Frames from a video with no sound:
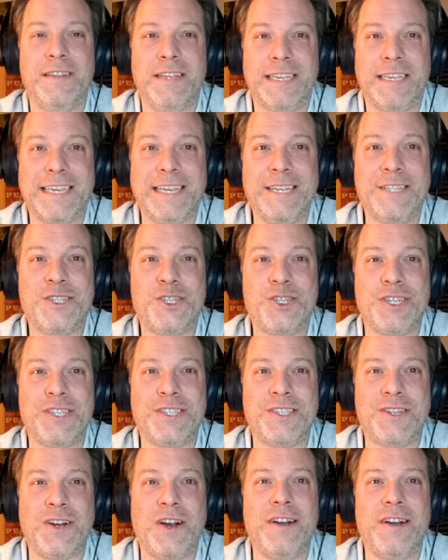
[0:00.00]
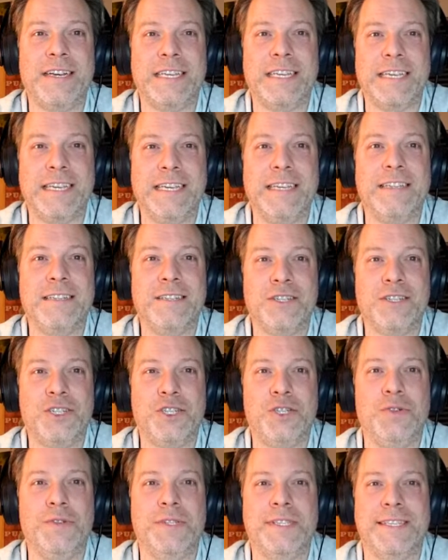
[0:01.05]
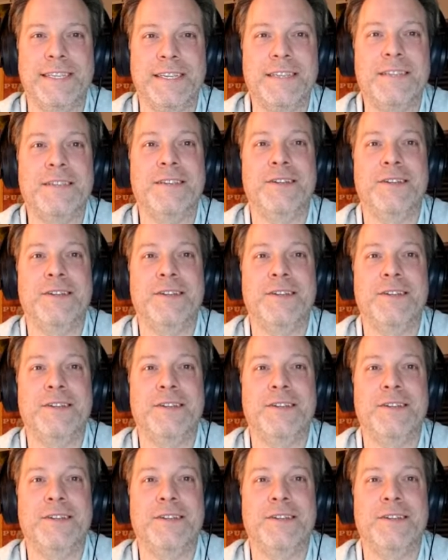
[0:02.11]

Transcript: Like it's just starting to get juicy.